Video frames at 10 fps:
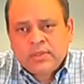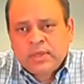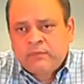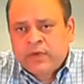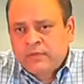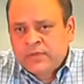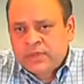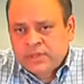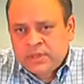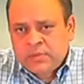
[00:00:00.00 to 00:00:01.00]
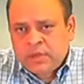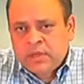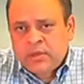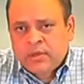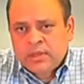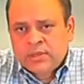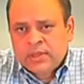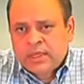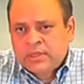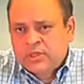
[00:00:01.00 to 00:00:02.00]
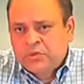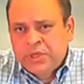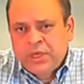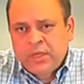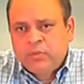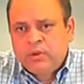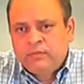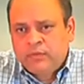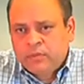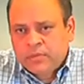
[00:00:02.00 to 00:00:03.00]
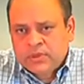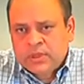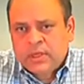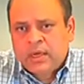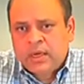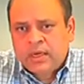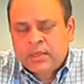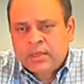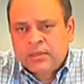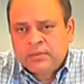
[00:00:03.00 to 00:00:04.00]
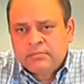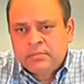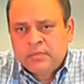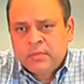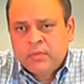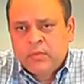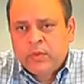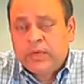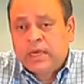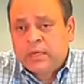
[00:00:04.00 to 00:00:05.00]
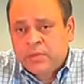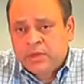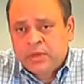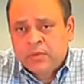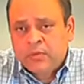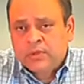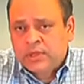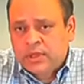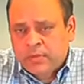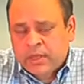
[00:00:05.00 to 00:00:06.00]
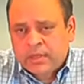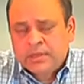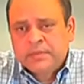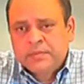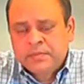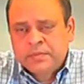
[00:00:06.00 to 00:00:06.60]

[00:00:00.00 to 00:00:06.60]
is at $560 million, and that's 20.4% higher than where that metric was a year back.